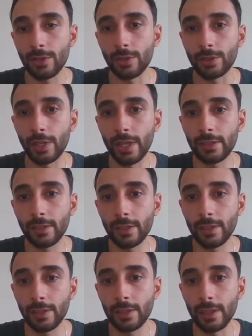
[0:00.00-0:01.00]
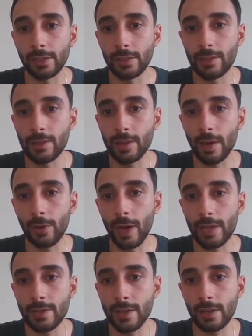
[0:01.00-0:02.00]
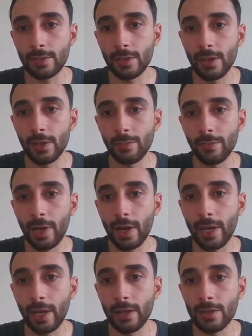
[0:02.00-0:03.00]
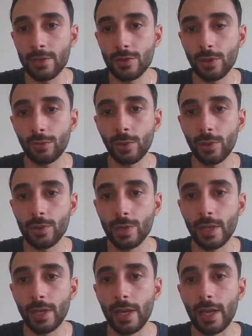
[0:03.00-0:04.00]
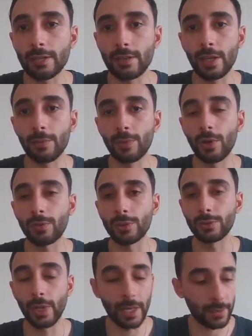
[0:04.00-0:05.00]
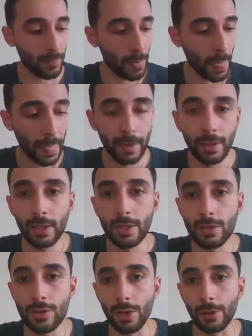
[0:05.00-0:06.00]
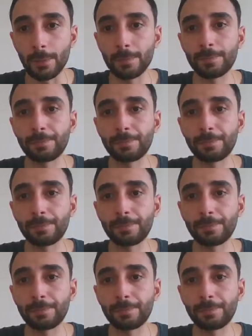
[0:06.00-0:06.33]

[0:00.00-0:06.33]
All right, and this is how I set my stop loss and take profit, right? So